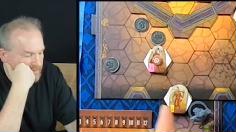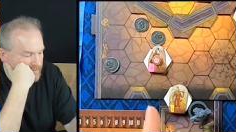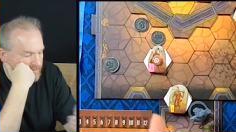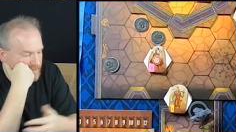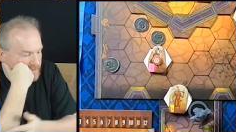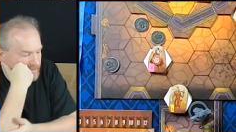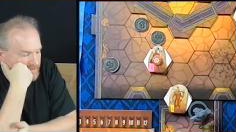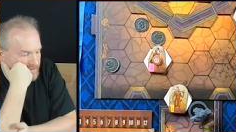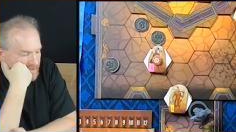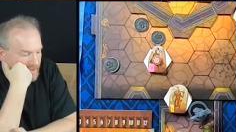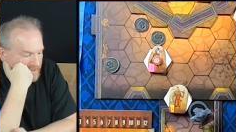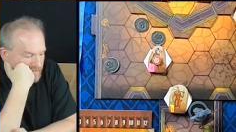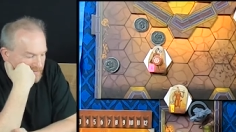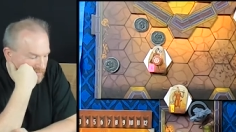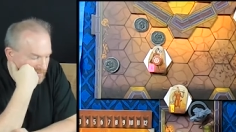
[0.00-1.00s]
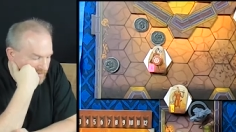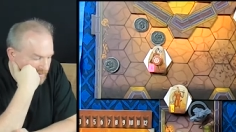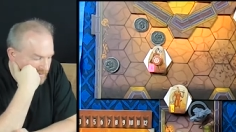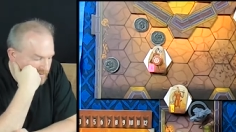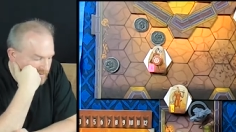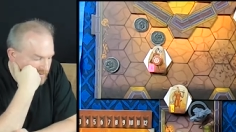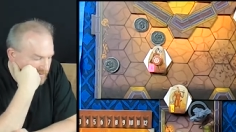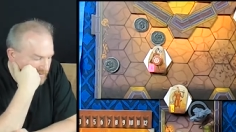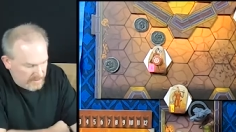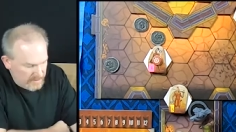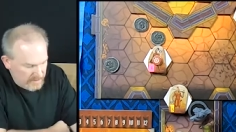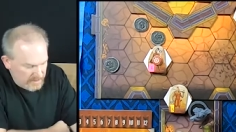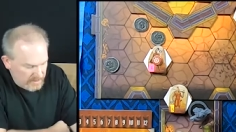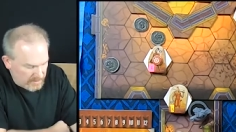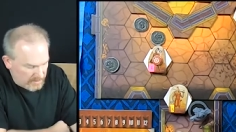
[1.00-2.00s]
of these guys went.
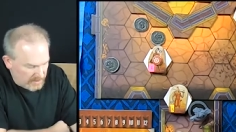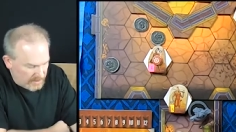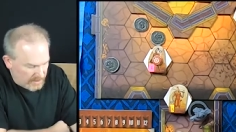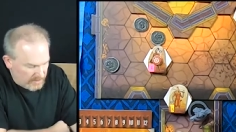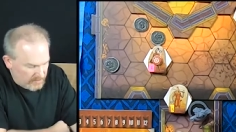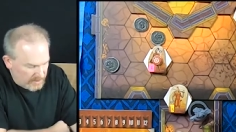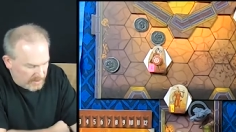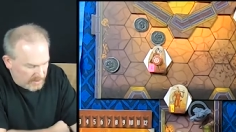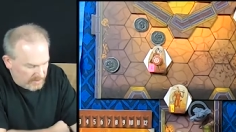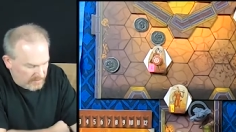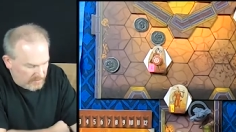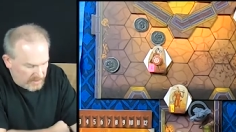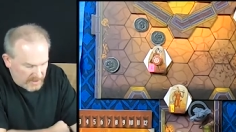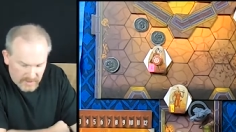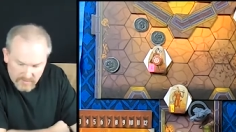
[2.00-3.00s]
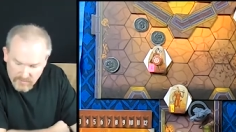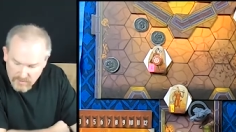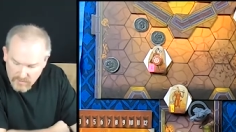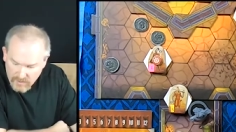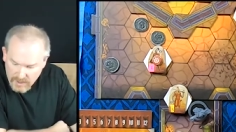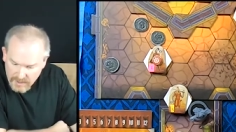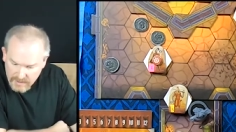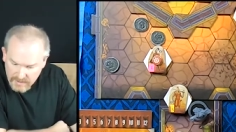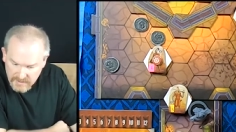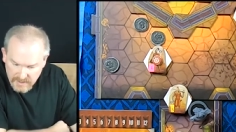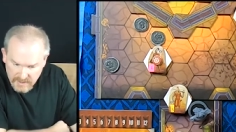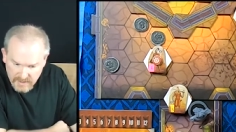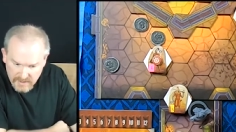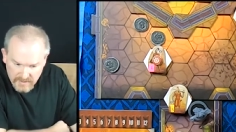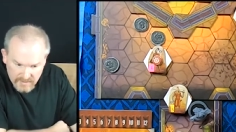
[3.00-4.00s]
Okay, we can rewind
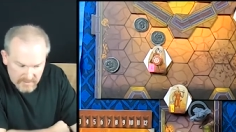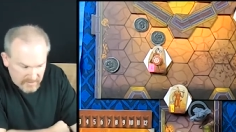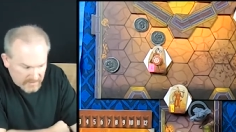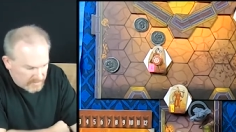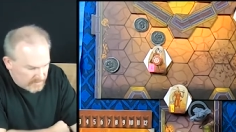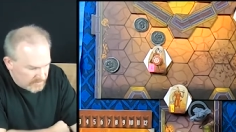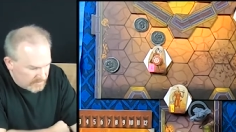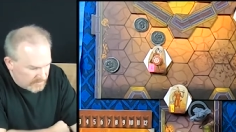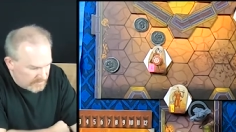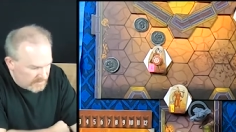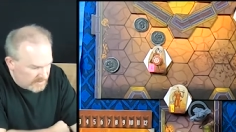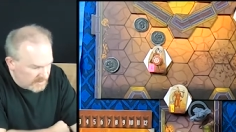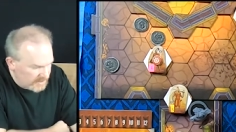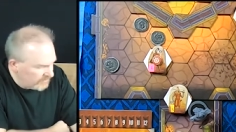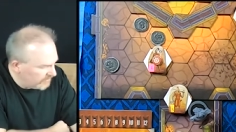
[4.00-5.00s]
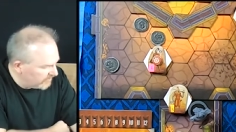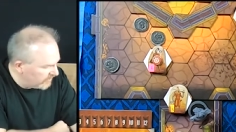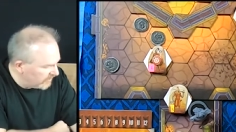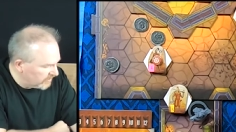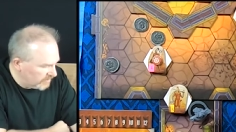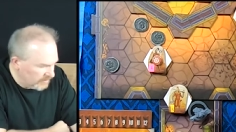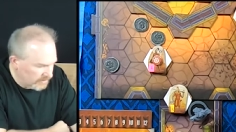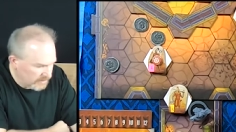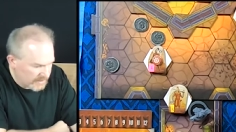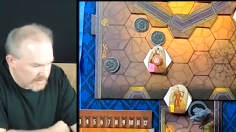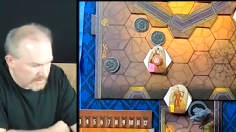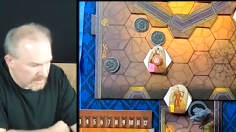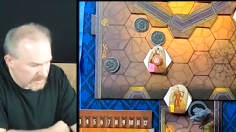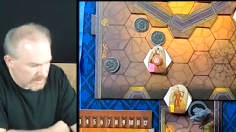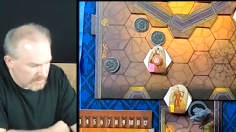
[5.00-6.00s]
here
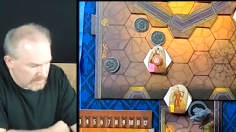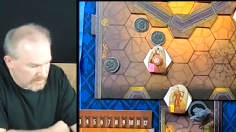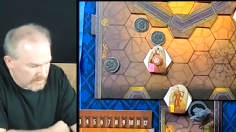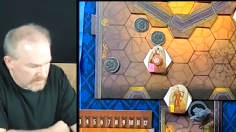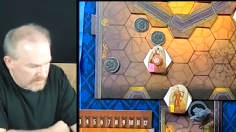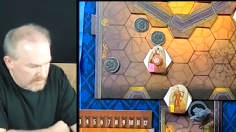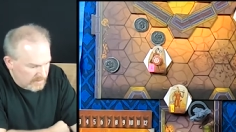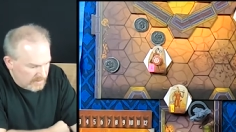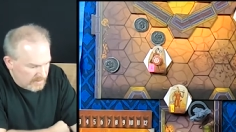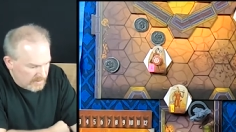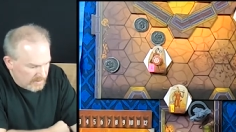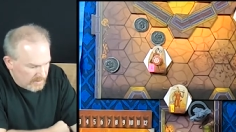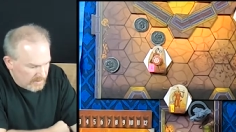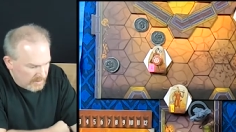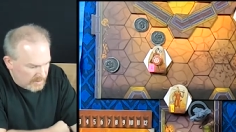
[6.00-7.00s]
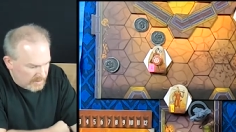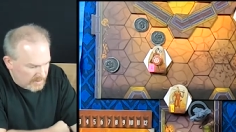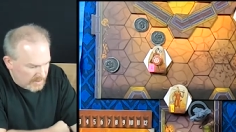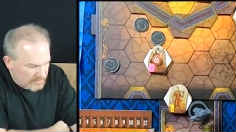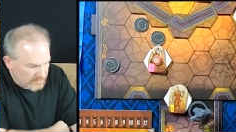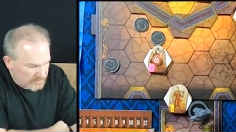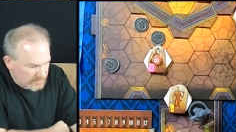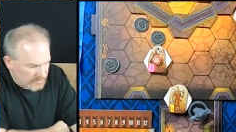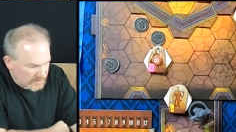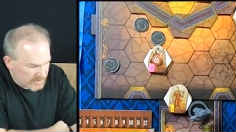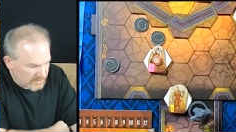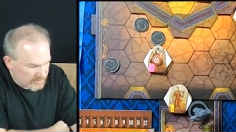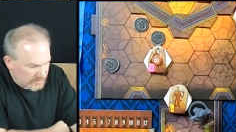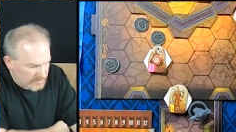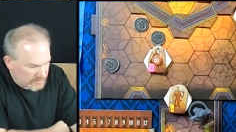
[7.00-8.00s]
decently and not screw
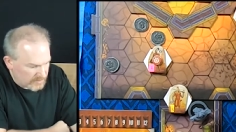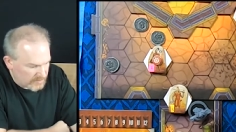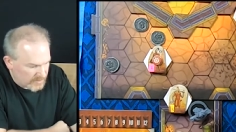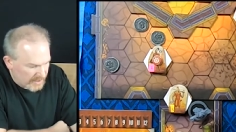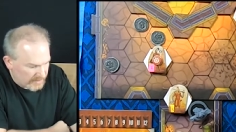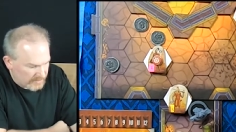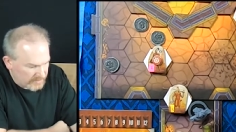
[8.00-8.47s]
things up too bad,